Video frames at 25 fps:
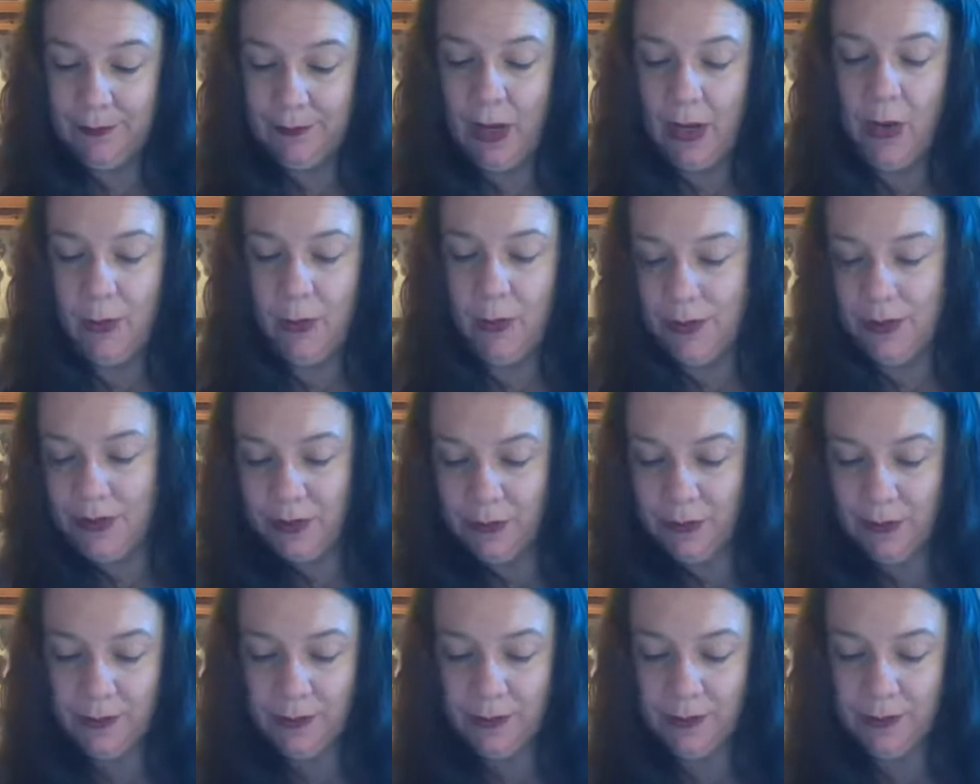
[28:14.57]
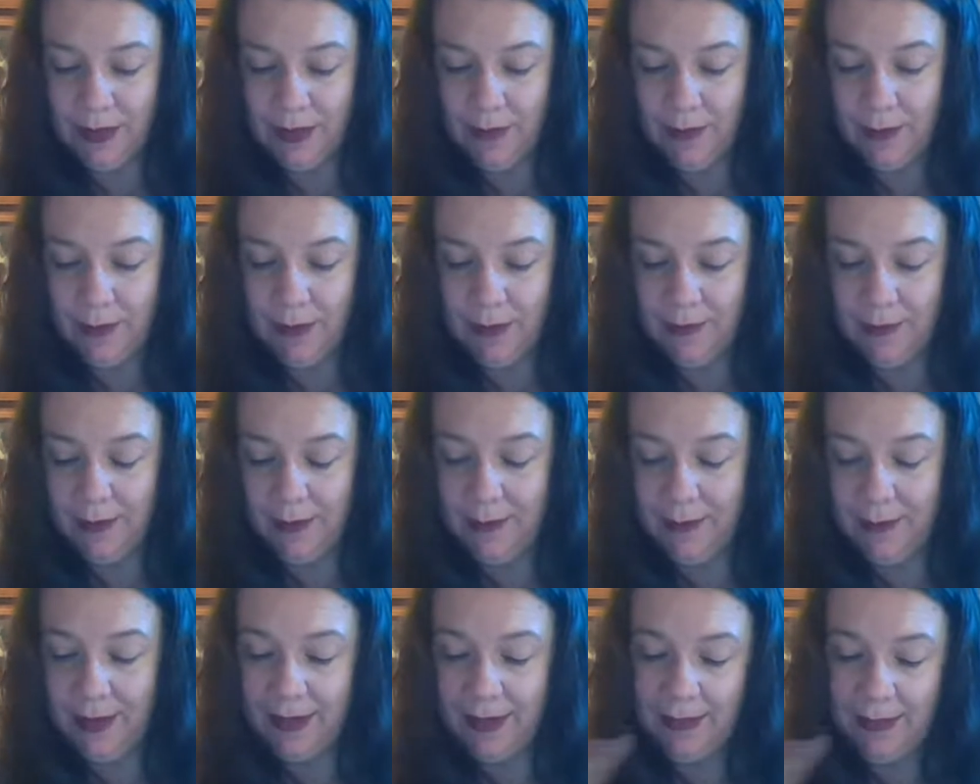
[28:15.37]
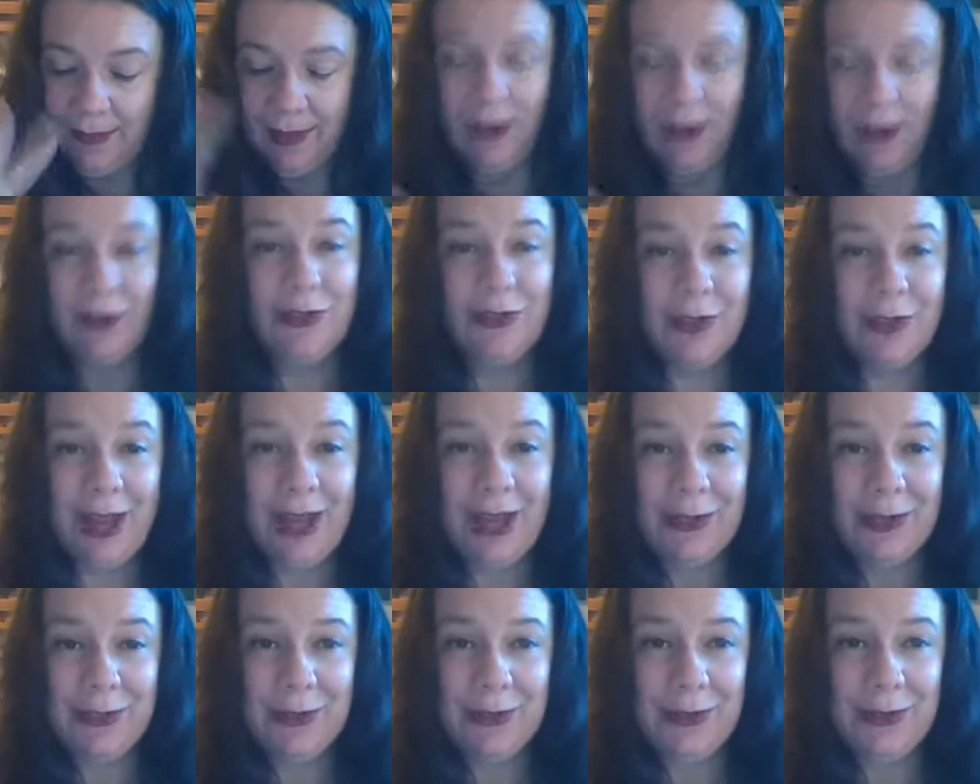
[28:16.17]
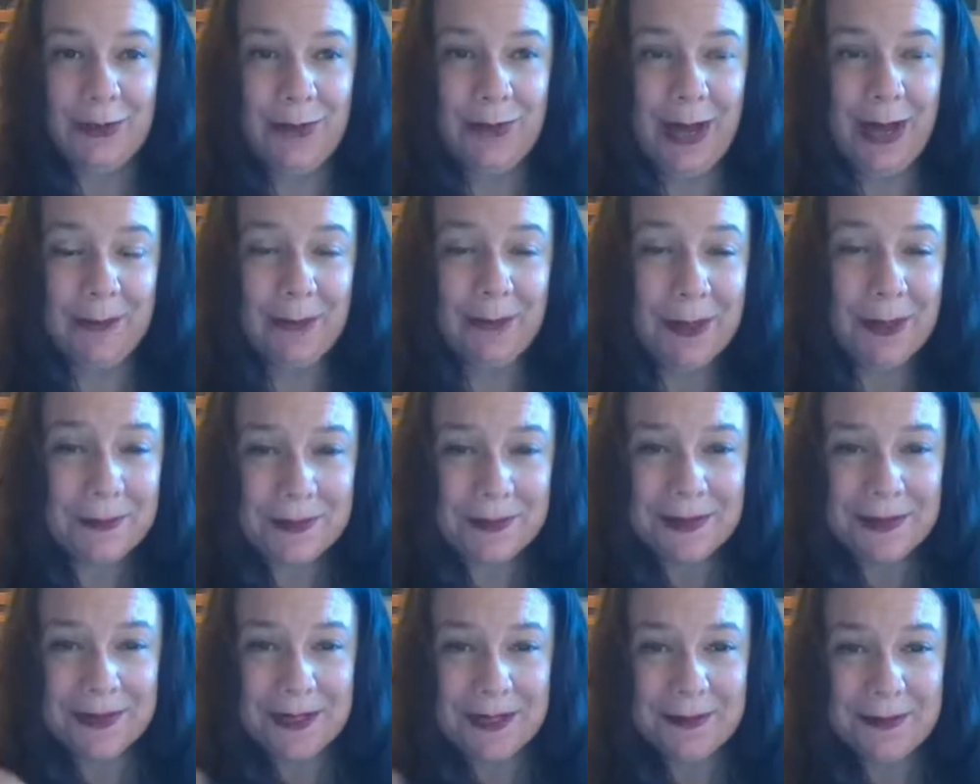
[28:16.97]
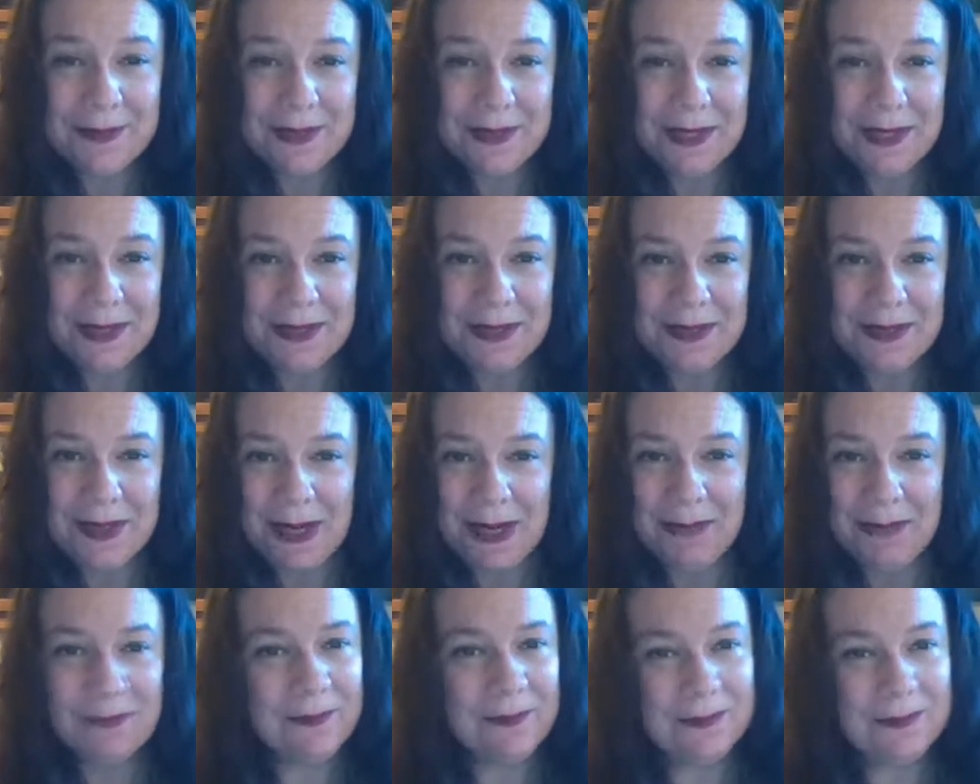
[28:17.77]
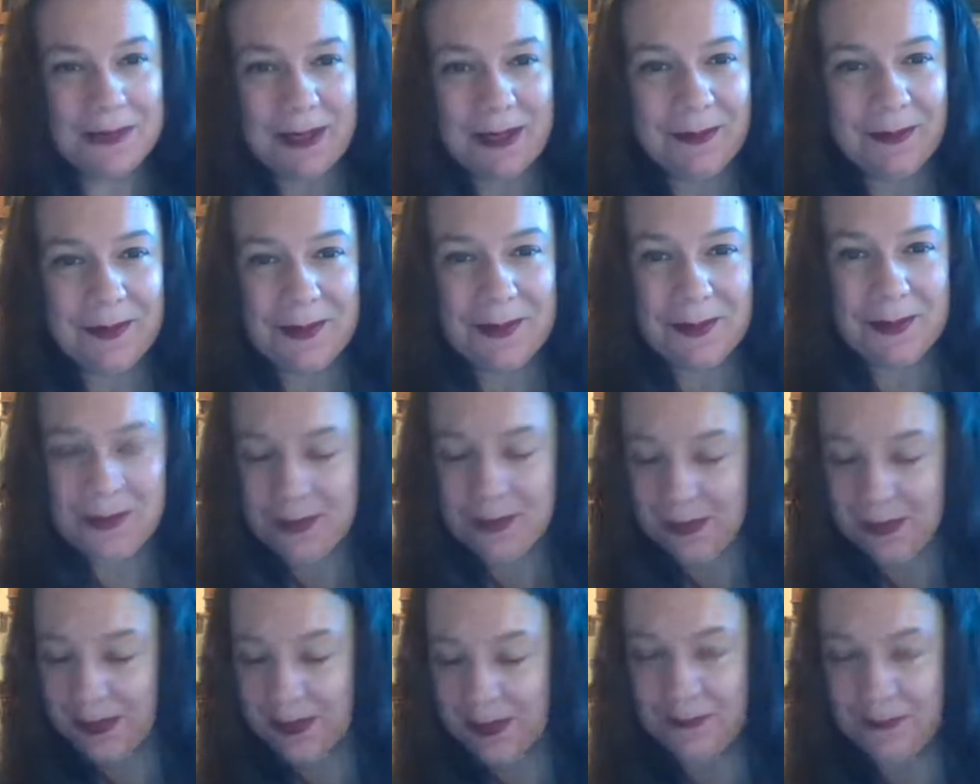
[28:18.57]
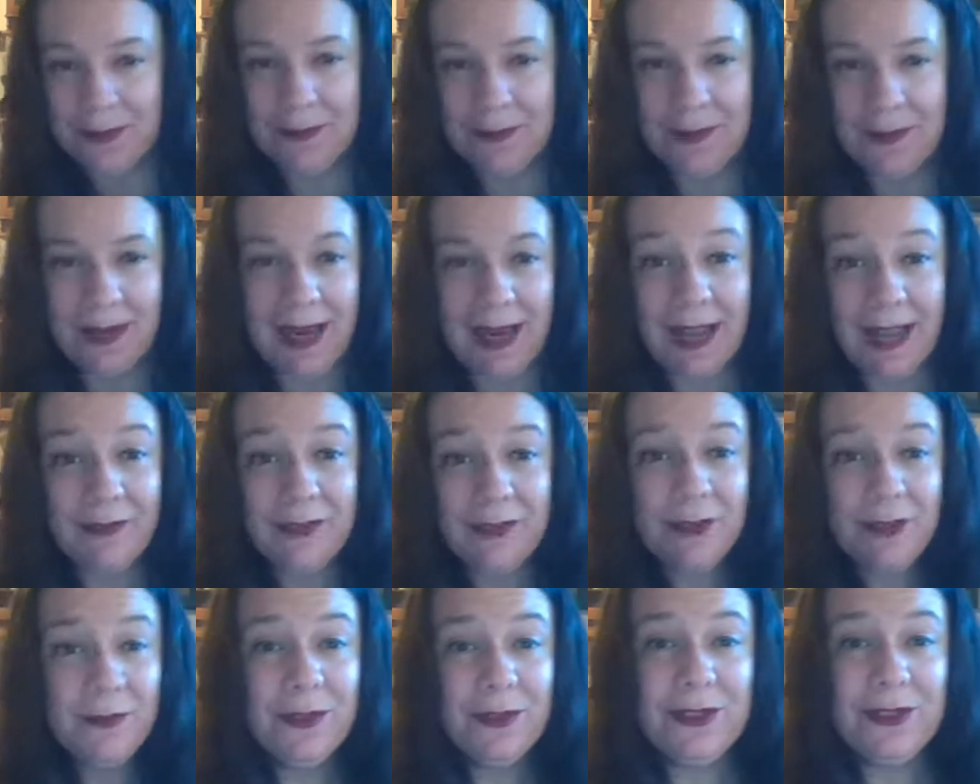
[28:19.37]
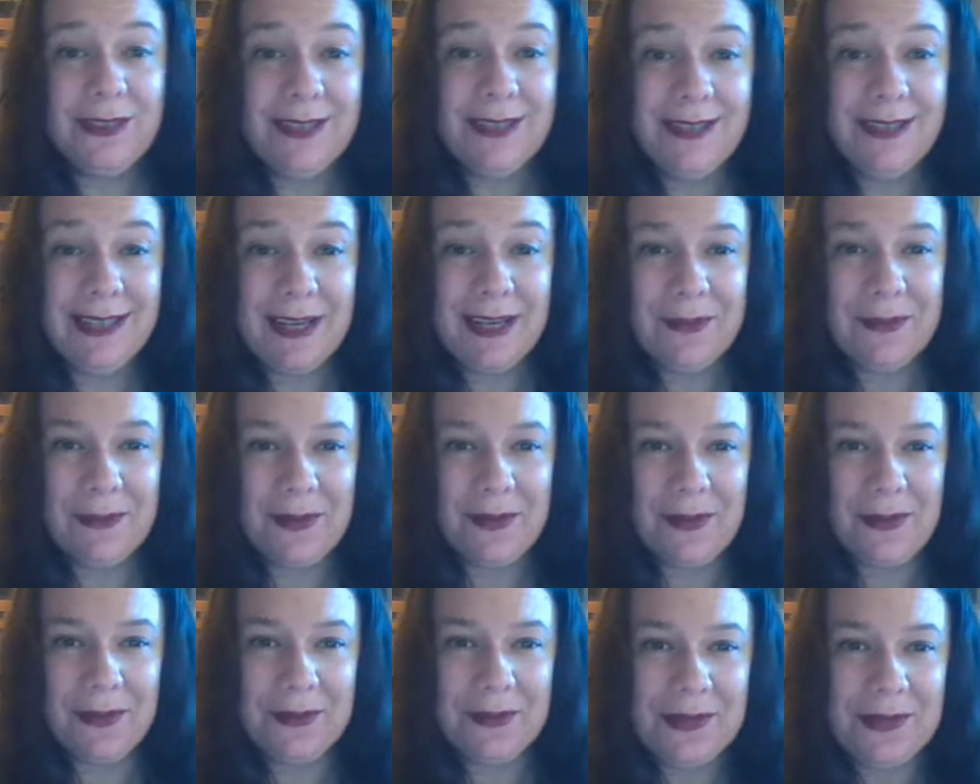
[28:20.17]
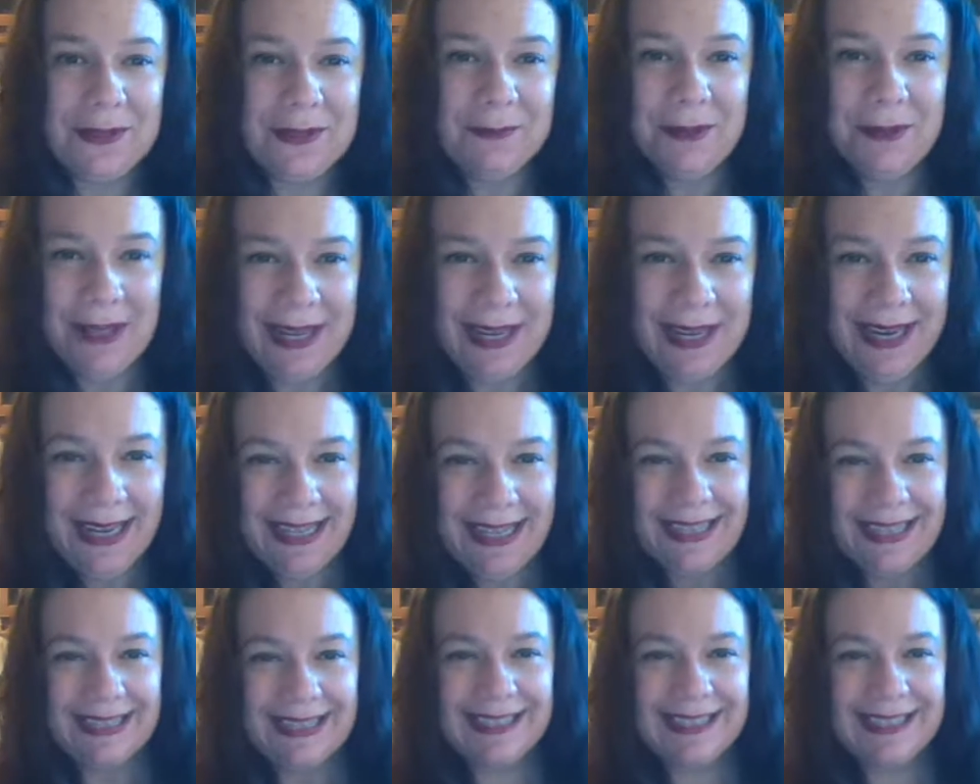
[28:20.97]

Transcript: Oh, and just one more thing about nutmeg, and then I'll kind of do the wrap up because I'm seeing the time. I'm so sorry, everyone. I have so much to say about all these plants.